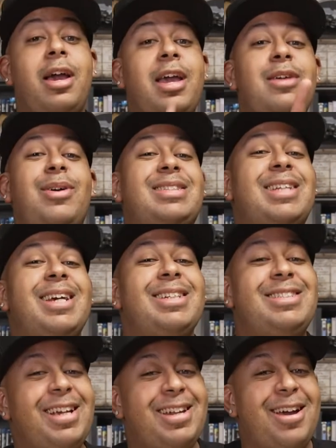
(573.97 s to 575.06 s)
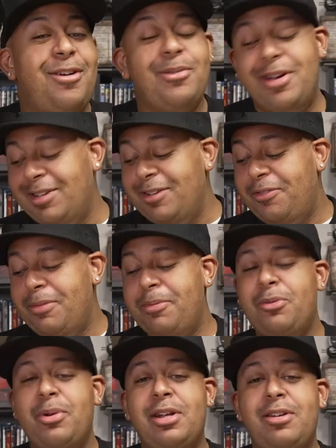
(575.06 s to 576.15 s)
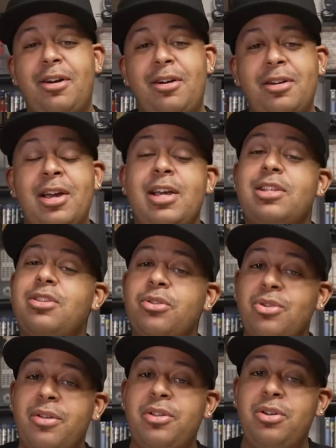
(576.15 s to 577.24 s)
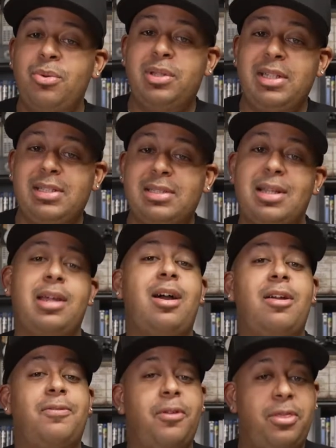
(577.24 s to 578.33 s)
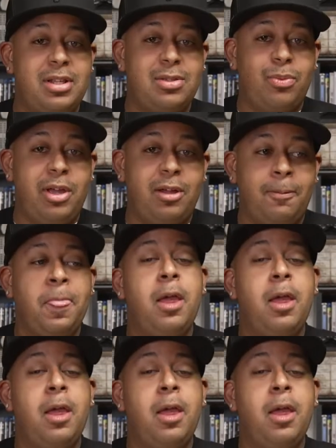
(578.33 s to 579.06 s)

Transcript: Anyways, check it out, Clifford the Big Red Dog. So those are all the new releases that I got for this week.